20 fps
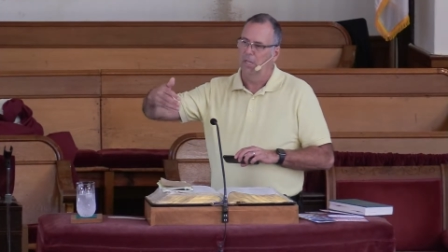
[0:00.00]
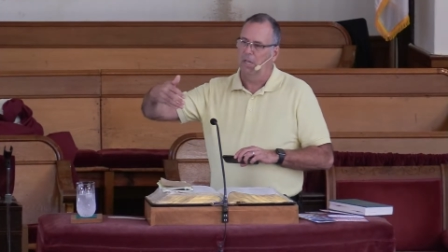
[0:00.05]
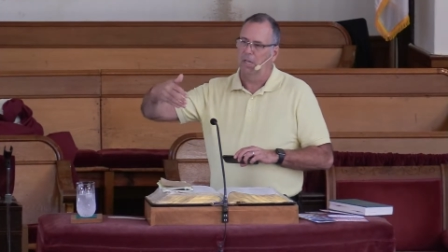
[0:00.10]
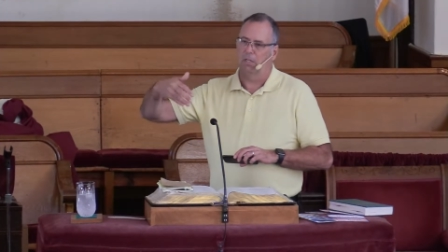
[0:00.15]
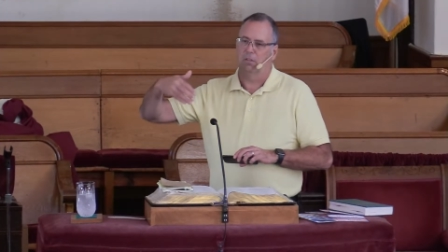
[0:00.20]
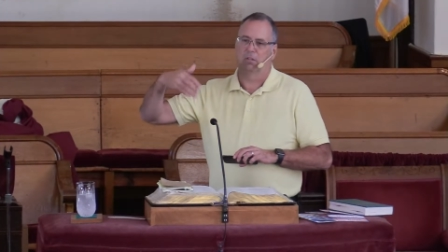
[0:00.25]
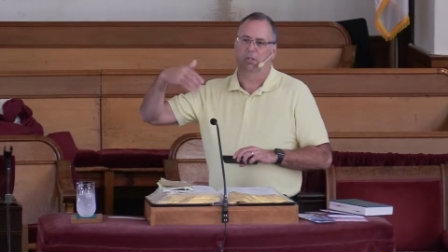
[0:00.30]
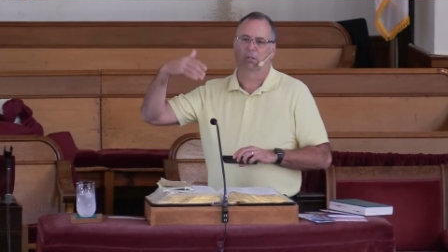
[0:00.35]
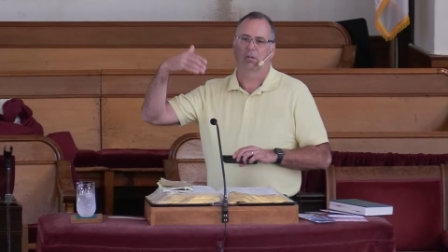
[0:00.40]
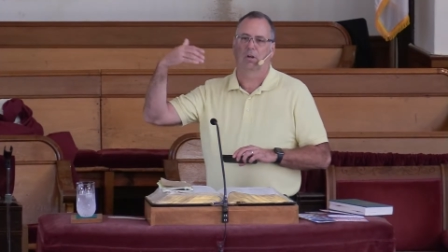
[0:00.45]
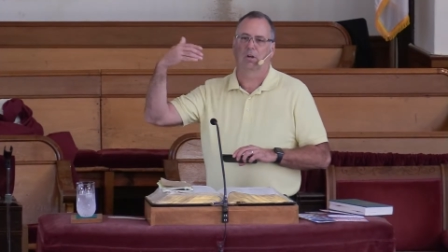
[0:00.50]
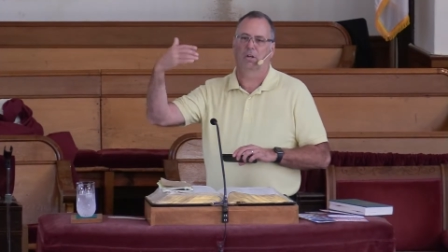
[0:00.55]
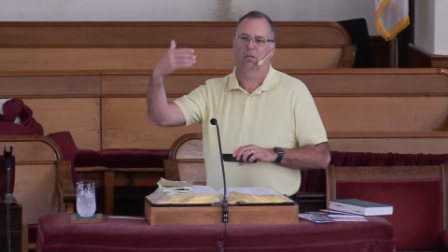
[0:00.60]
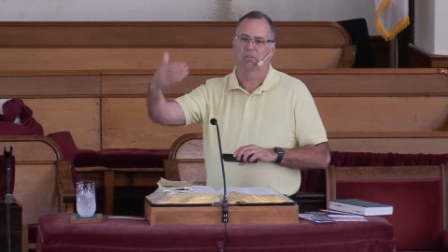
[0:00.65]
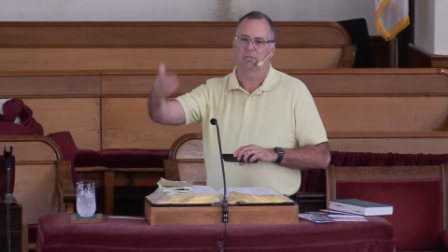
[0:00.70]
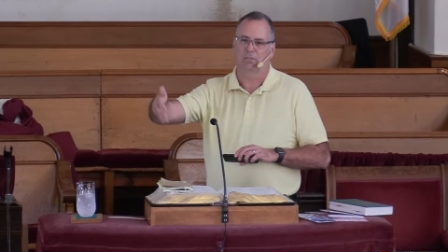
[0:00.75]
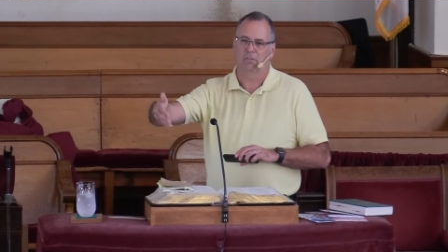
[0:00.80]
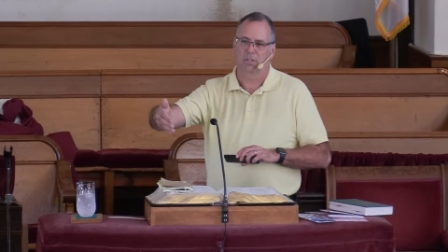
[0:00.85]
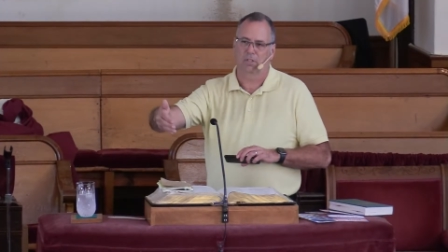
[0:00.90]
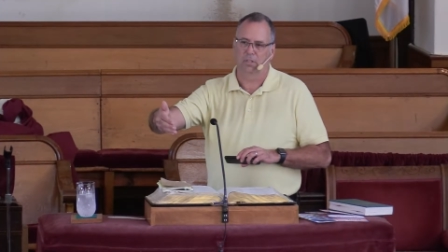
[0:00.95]
and the
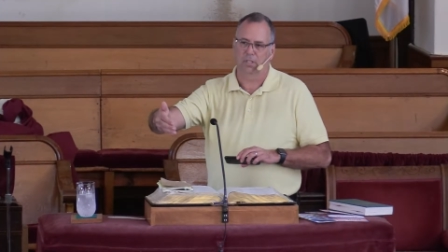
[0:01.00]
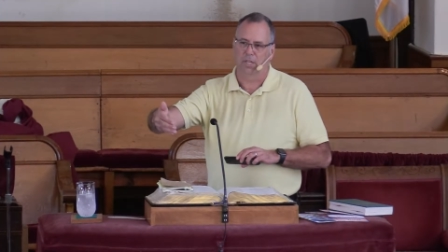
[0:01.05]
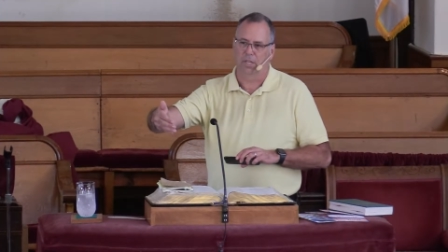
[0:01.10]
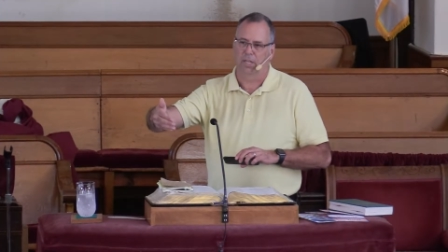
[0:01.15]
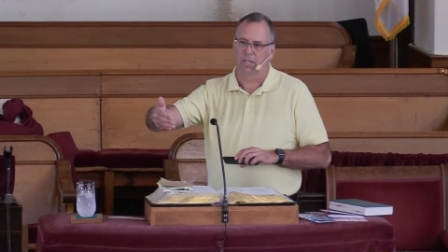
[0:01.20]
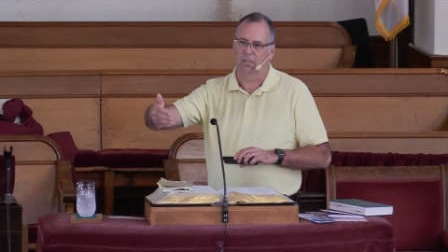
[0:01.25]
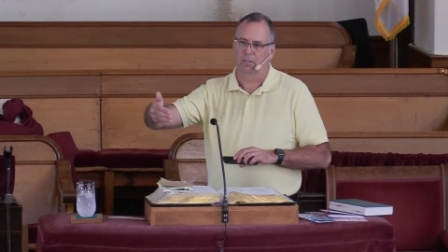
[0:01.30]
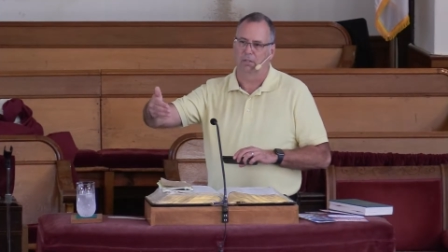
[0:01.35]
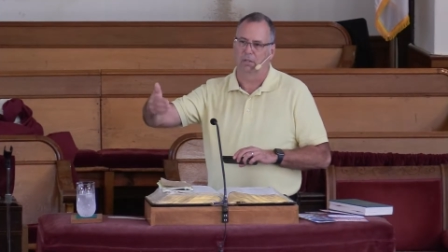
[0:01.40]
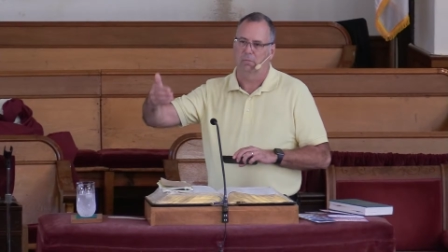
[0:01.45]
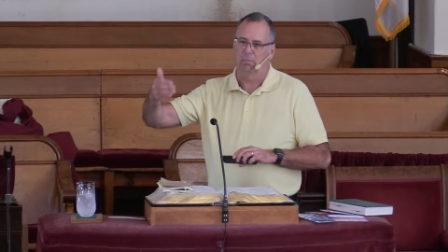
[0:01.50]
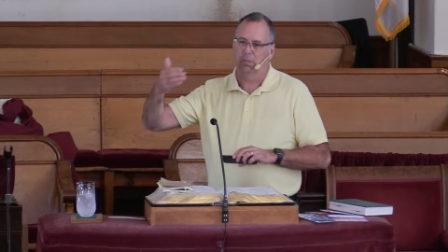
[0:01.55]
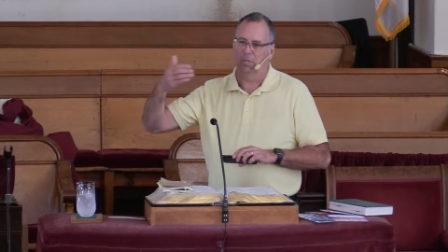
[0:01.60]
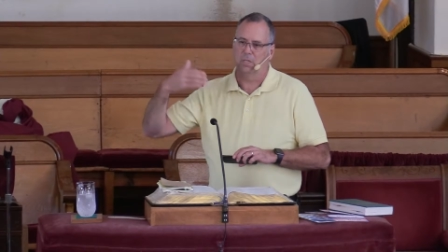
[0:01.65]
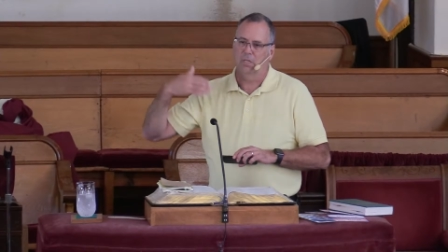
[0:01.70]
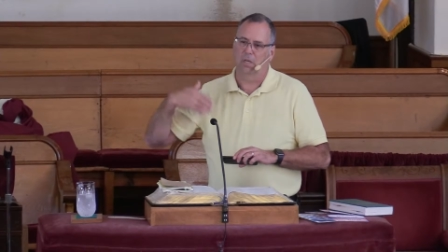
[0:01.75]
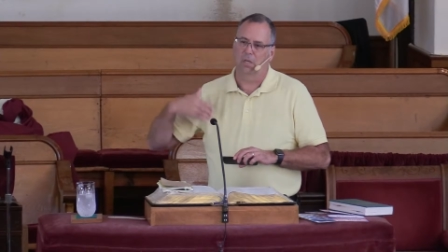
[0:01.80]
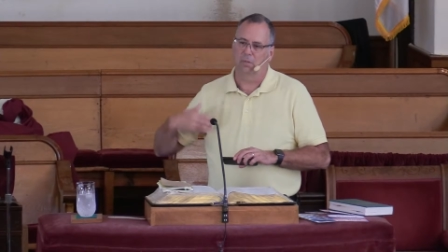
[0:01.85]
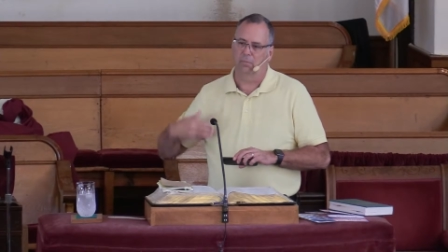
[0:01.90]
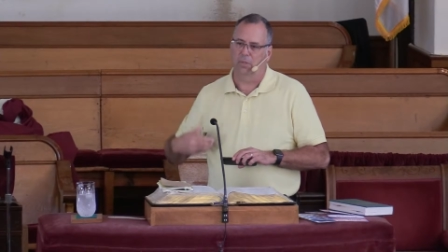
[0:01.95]
gods of the land are
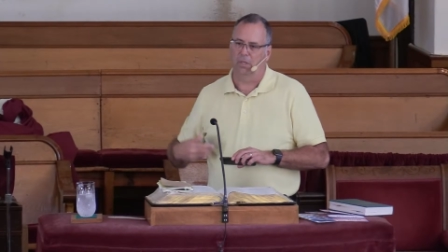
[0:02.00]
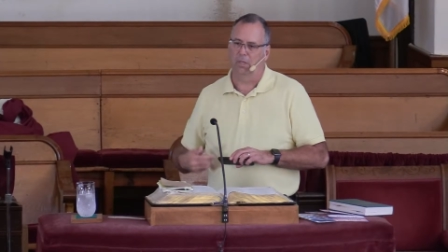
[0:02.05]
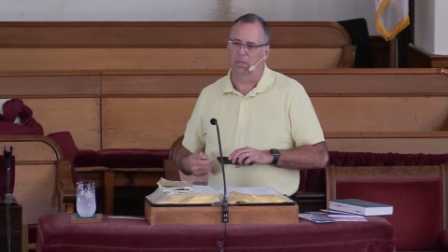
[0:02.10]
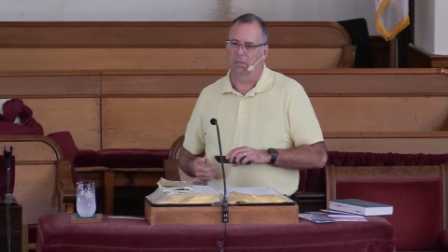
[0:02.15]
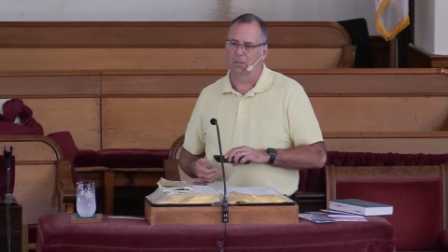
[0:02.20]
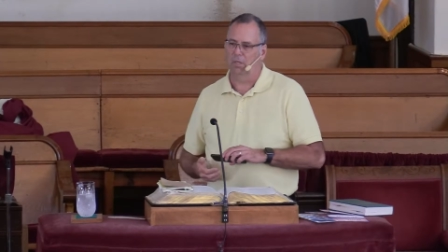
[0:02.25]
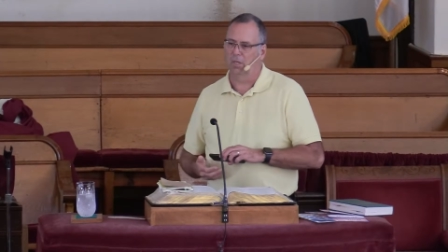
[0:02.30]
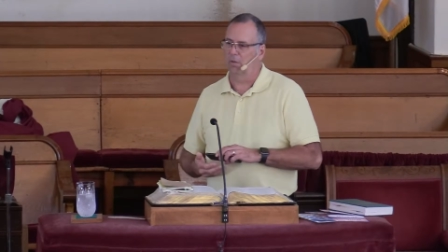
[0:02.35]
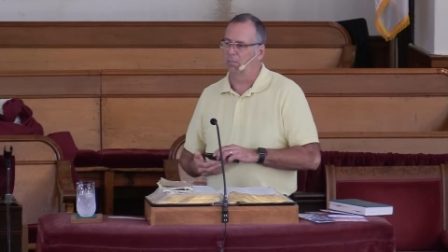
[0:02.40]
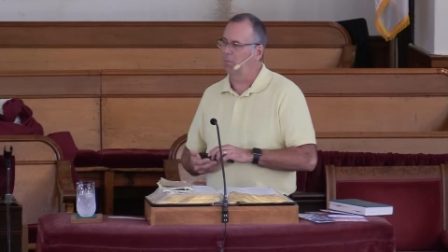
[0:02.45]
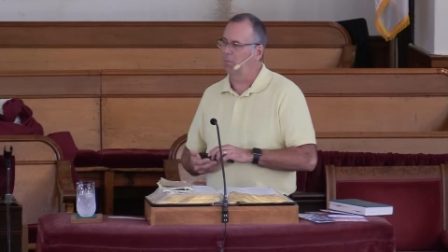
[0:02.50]
becoming their